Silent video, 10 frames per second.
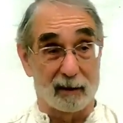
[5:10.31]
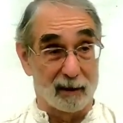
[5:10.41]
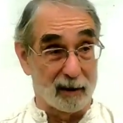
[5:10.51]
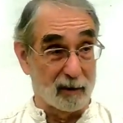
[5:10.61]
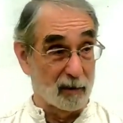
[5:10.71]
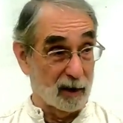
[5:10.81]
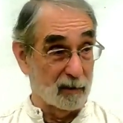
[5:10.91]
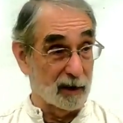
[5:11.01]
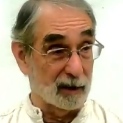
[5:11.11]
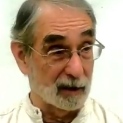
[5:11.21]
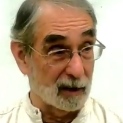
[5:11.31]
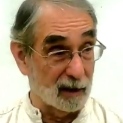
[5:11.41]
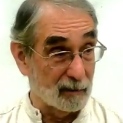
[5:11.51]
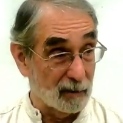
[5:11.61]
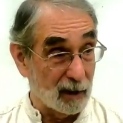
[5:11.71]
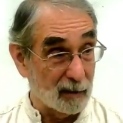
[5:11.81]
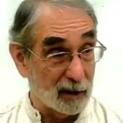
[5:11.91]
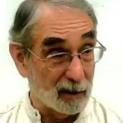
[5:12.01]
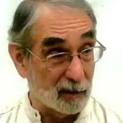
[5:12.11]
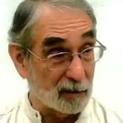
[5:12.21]
there while we
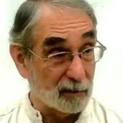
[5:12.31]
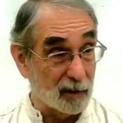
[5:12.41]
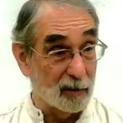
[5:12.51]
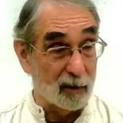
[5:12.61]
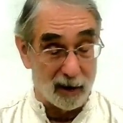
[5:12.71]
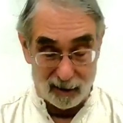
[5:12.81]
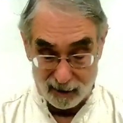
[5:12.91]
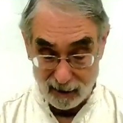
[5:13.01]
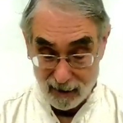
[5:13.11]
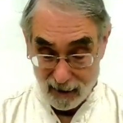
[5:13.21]
go through it.